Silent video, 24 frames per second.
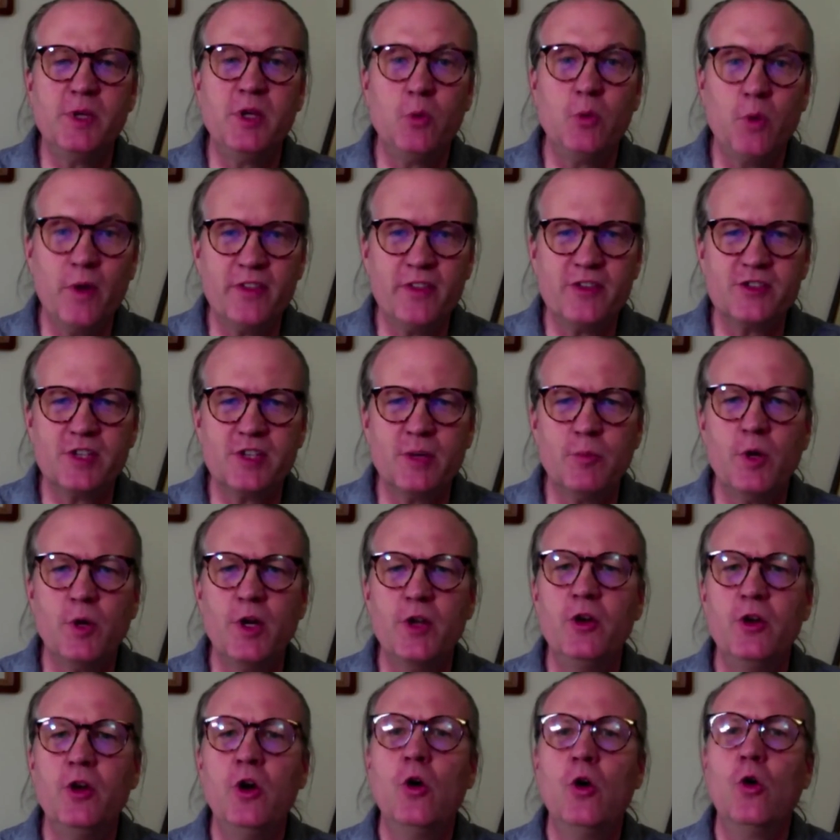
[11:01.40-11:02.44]
with someone
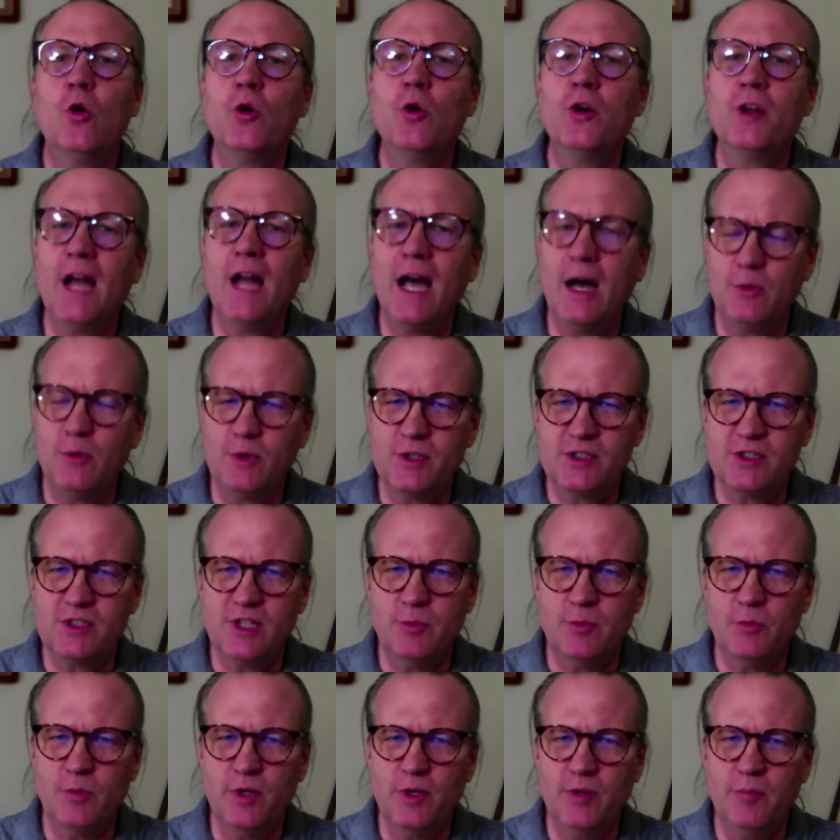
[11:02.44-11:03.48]
or not with
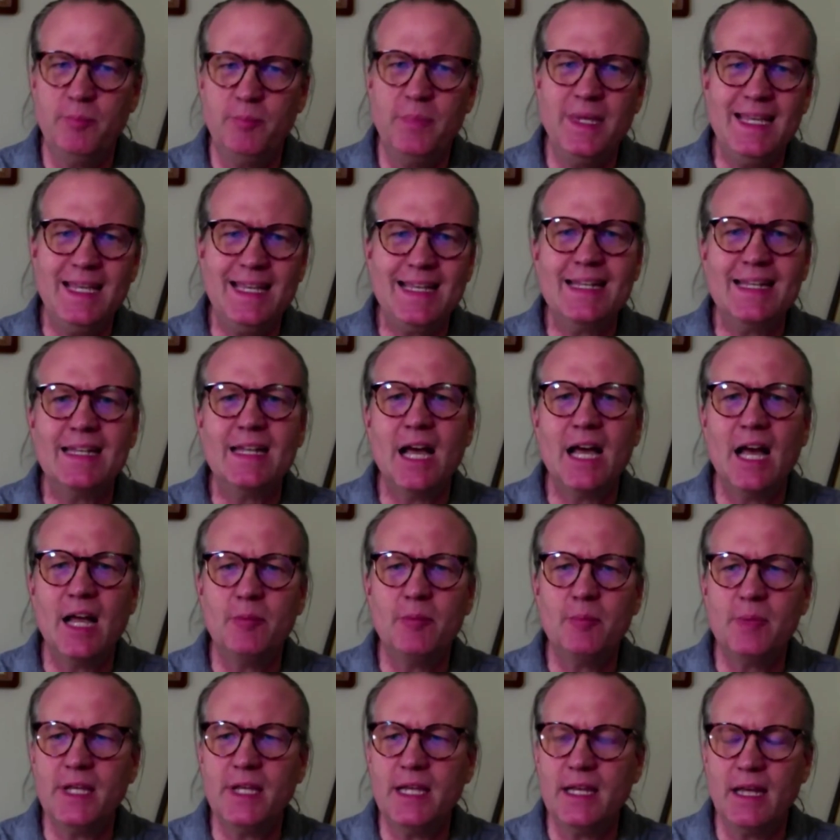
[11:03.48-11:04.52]
someone, being and
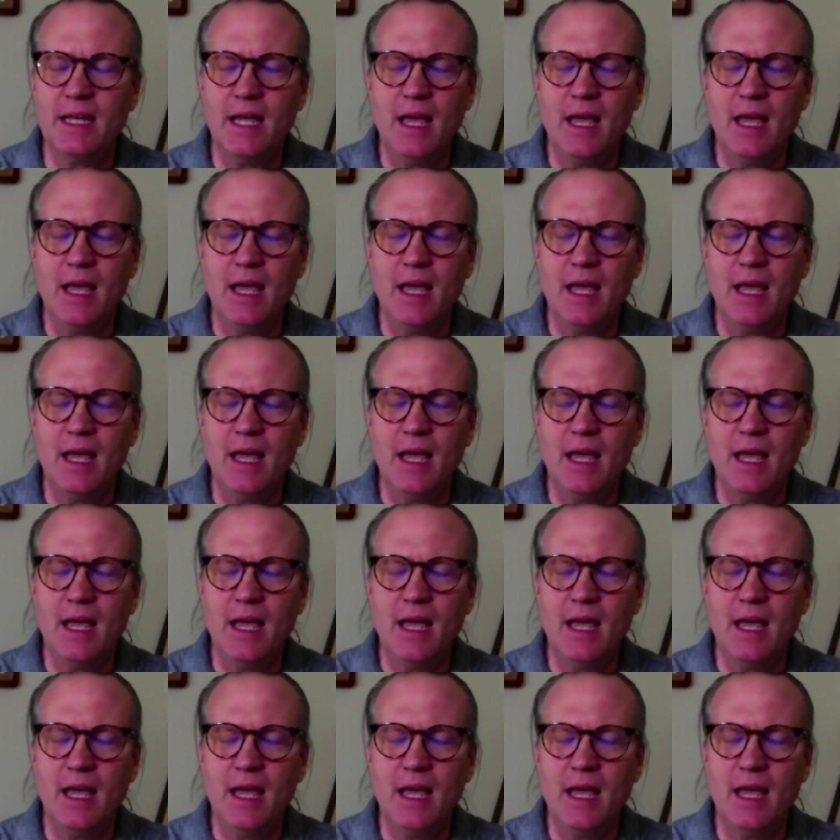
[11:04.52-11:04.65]
non-being.